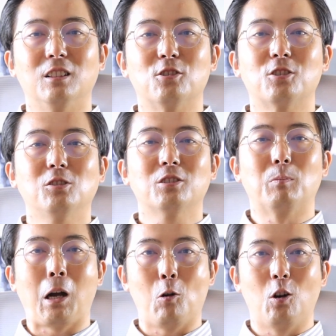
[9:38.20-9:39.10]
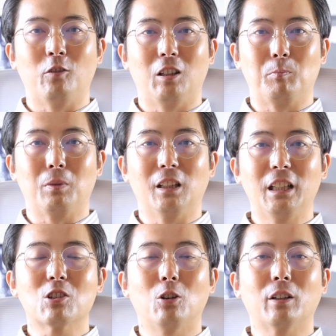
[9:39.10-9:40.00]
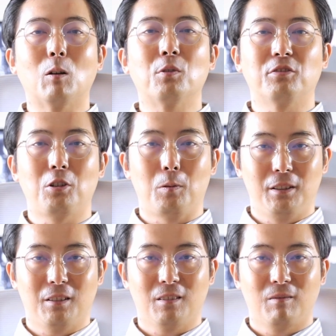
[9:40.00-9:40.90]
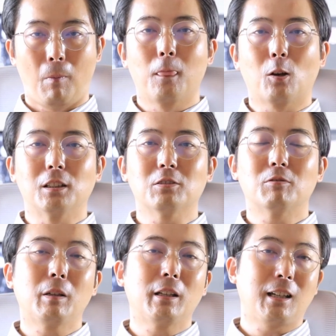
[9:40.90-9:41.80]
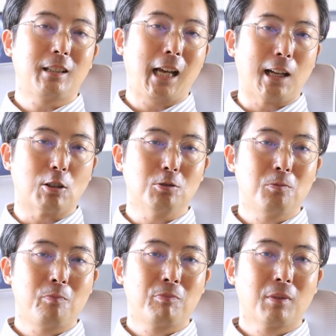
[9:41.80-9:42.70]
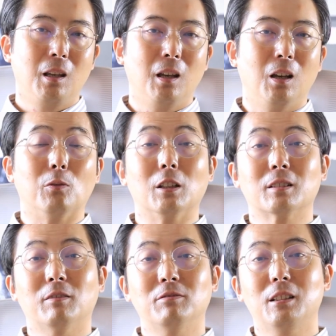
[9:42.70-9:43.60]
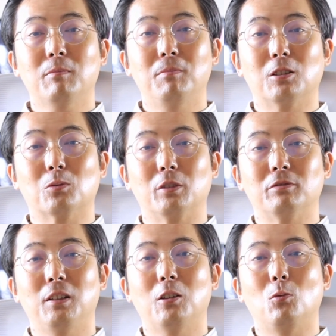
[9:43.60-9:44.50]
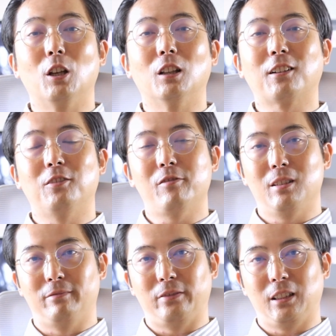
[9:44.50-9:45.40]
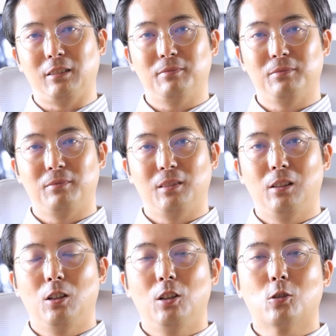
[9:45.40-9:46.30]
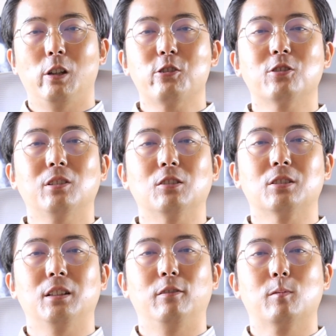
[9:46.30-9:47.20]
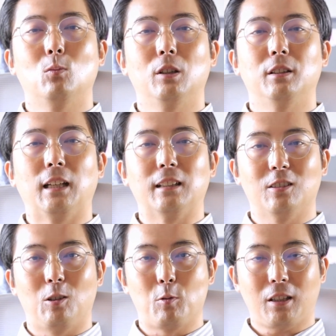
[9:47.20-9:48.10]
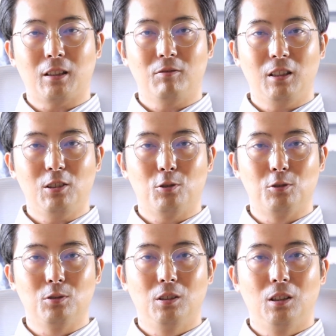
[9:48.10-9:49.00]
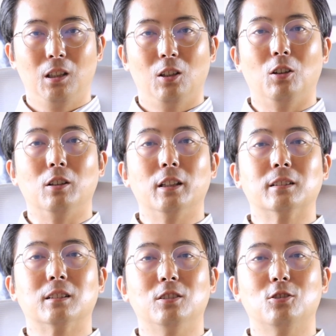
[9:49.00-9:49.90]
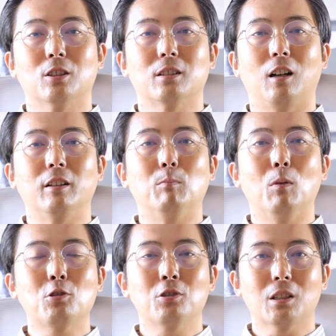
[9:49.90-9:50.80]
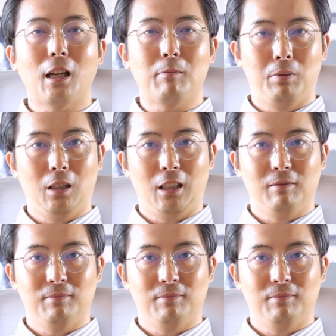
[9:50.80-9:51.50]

This shows the power of our beliefs on our performance. Look at this from another angle. If we're suffering because we think we are lack of something, question ourselves whether that's objectively true, or is this just our emotions at play?